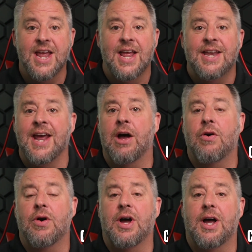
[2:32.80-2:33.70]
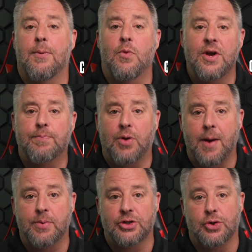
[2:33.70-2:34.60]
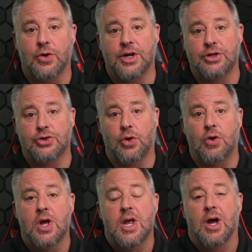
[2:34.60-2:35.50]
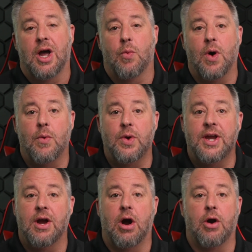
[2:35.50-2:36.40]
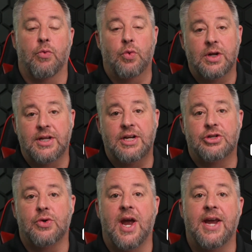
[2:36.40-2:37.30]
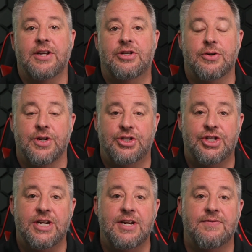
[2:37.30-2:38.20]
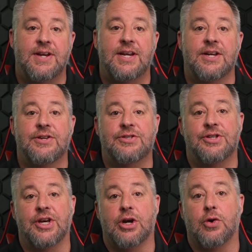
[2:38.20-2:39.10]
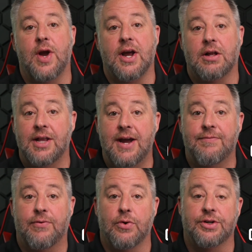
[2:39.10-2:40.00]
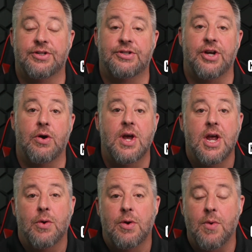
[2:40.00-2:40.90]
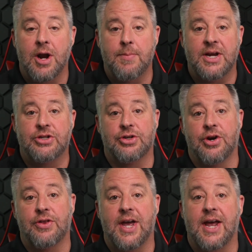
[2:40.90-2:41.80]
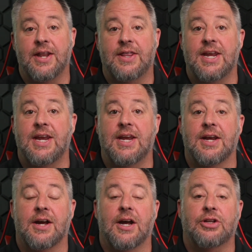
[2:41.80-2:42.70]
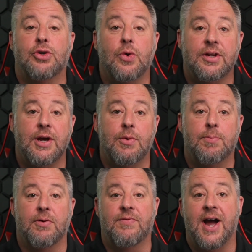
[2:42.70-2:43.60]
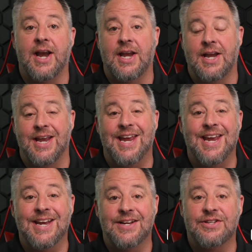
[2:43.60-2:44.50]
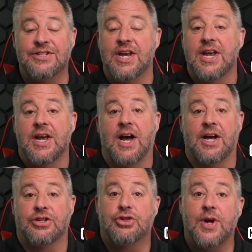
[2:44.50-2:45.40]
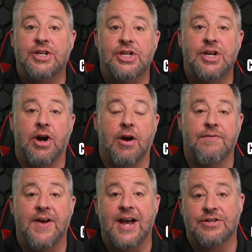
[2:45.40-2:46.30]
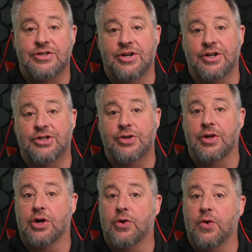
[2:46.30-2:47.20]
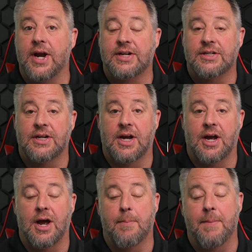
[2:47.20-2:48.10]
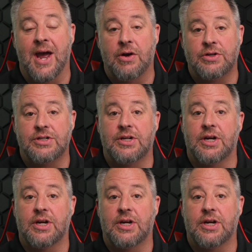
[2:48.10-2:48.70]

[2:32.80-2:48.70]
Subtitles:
Now, with proper torque control, what we are really trying to achieve is the correct clamp force. So we want to make sure that the torque that we're providing is stretching our fastener to the correct amount,